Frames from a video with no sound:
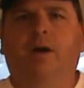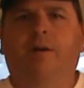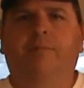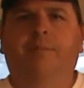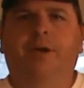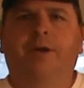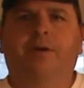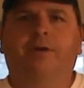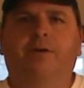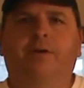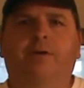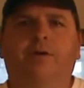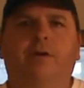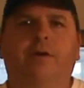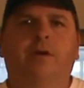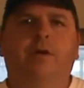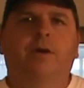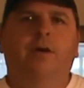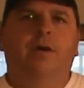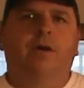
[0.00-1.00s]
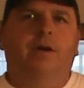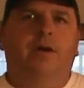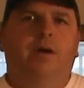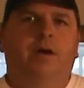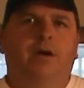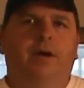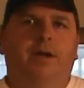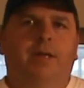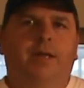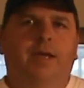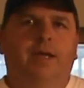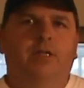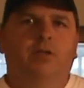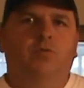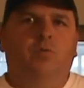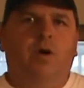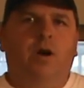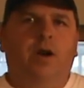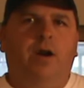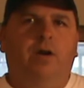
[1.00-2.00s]
bigger gauge
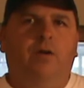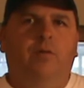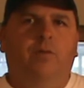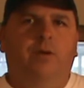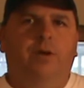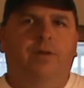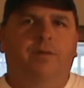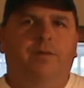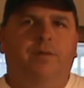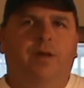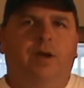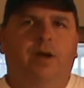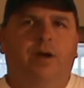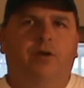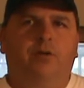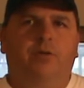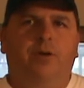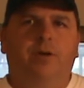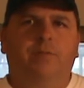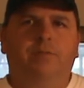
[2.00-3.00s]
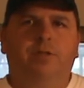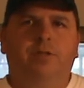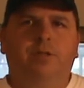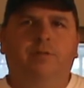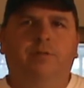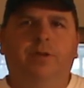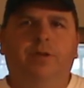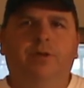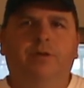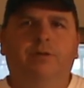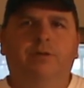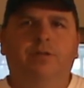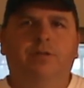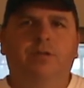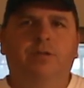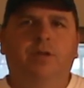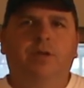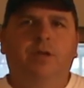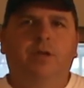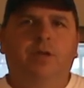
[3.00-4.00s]
wire with crimps that we
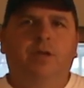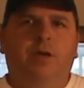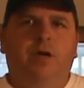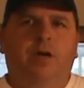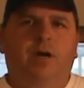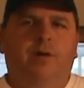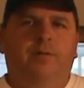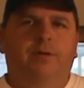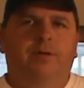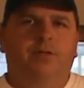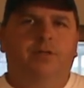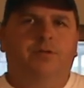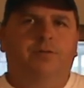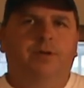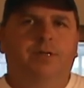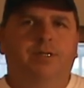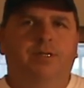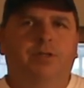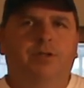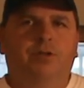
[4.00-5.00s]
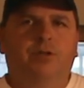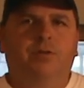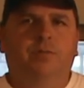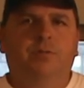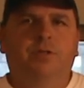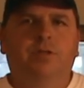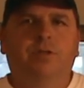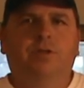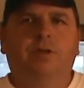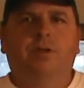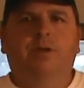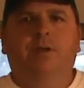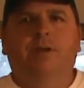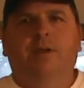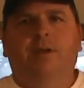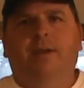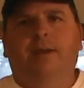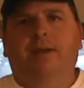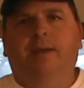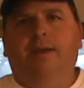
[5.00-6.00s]
use. We use grease tubes,
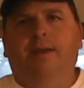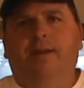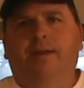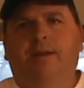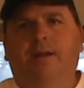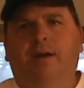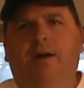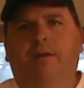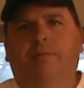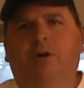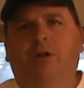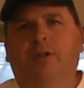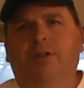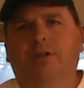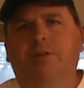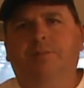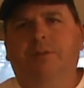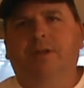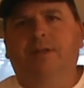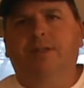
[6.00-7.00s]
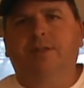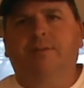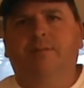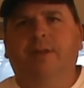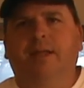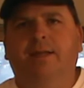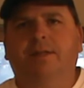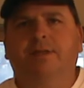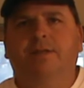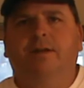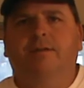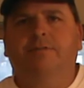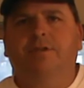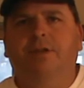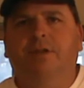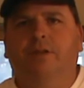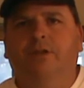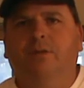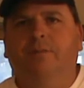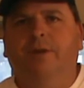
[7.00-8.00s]
and I'll explain some of that stuff to
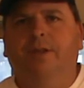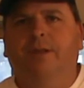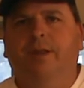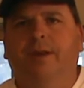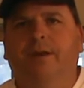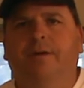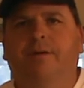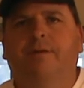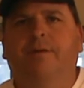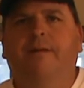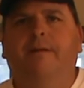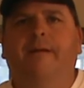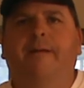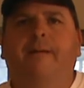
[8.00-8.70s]
you a little bit later.